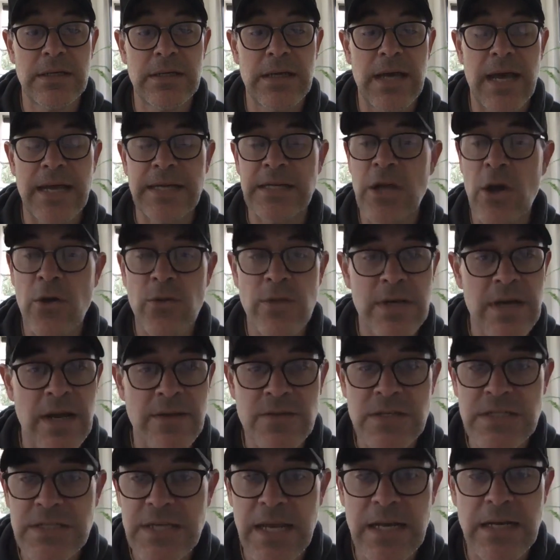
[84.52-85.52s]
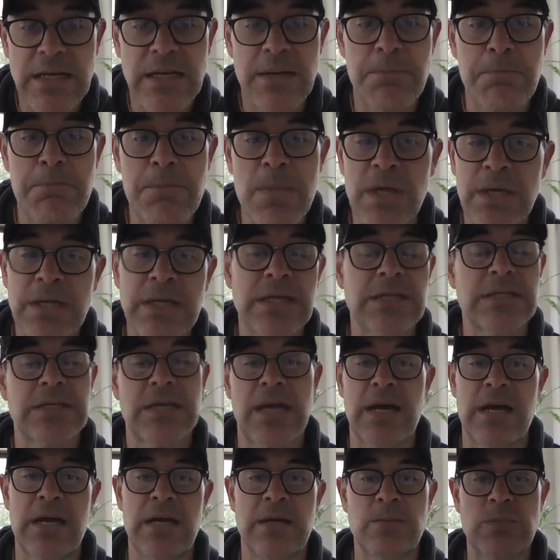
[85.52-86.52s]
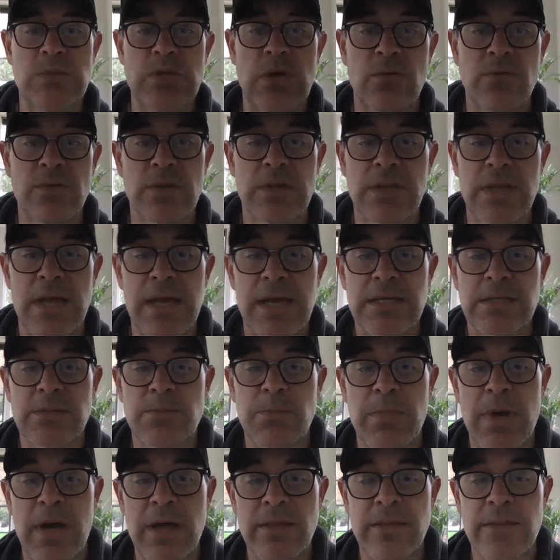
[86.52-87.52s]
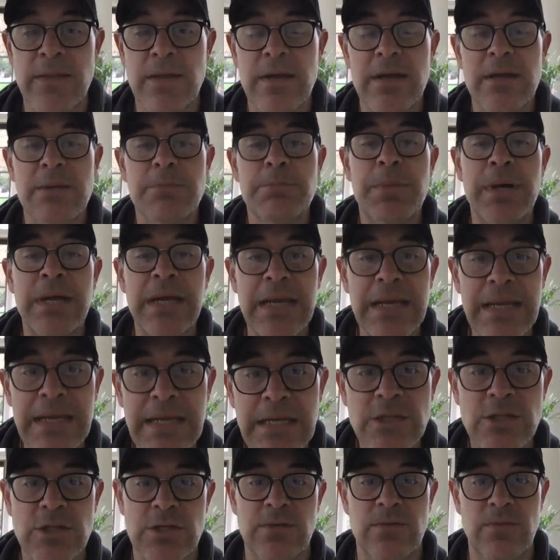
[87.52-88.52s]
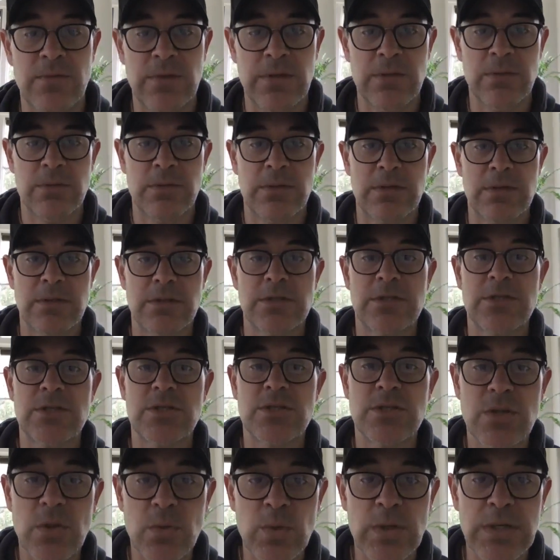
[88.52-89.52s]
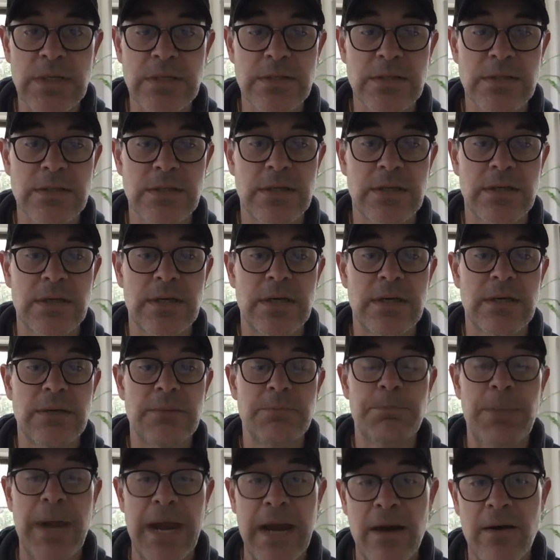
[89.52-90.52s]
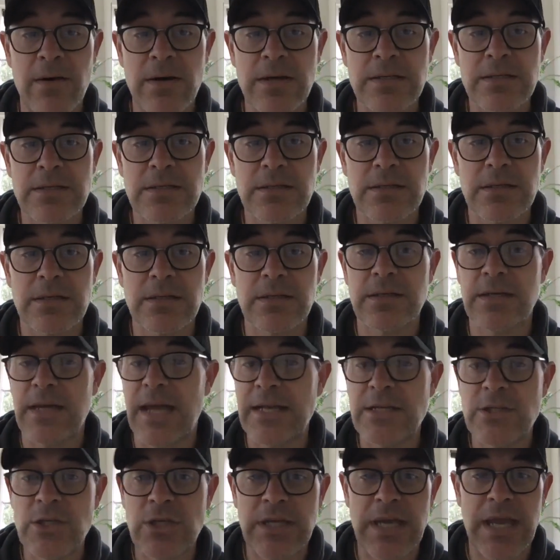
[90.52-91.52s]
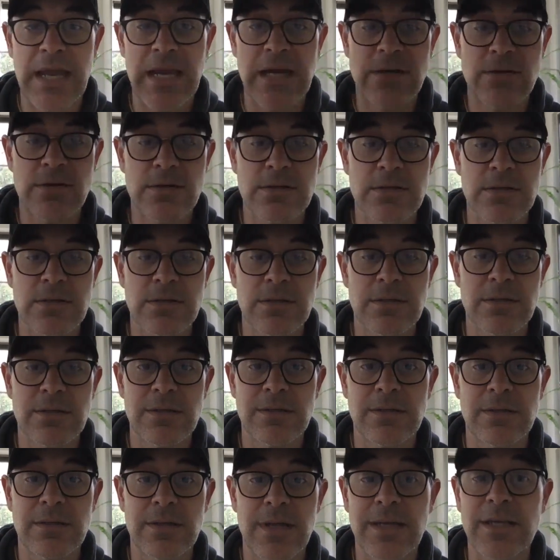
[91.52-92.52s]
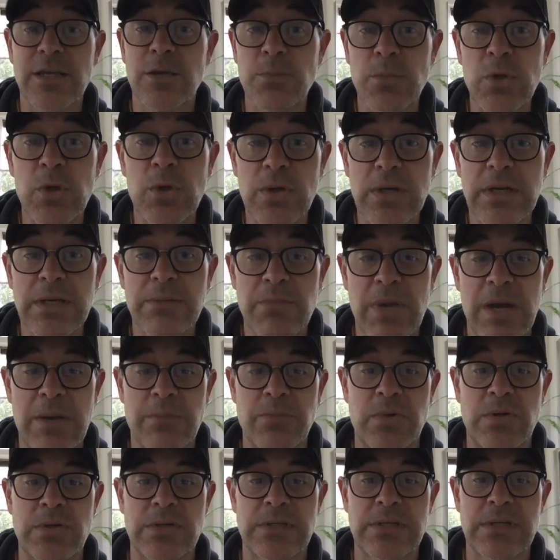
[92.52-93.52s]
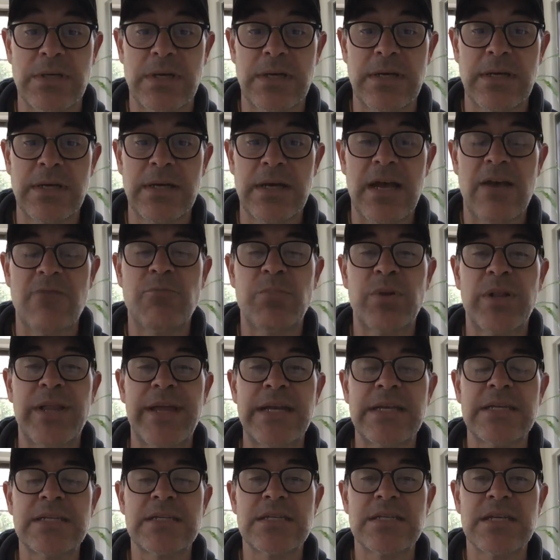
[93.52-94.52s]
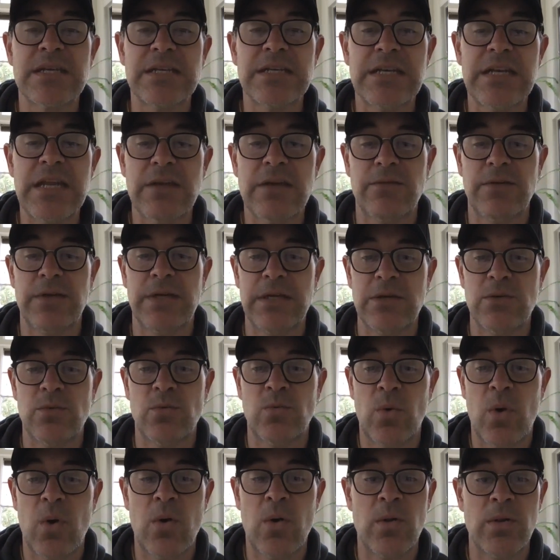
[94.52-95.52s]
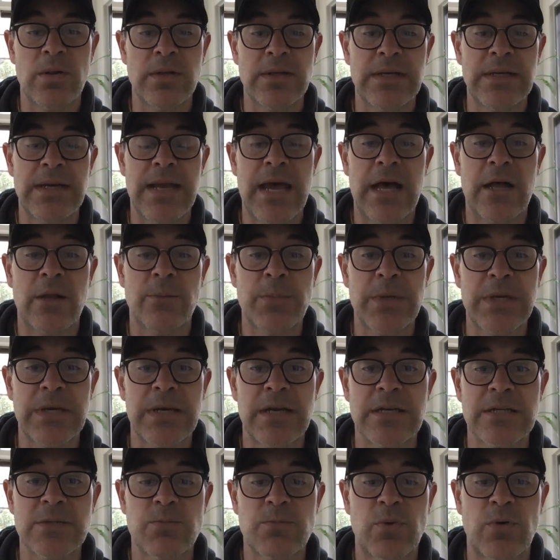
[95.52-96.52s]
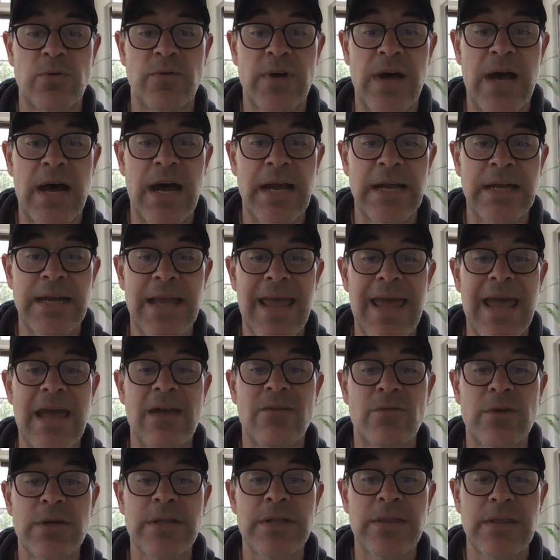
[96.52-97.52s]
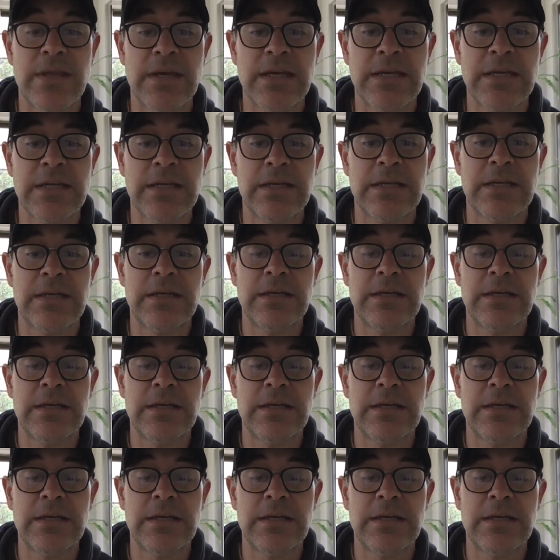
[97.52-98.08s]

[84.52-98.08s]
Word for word: I know that I've said it a million times over the last month, but each of you students, parents, educators, and community members have played a significant role in helping us provide everything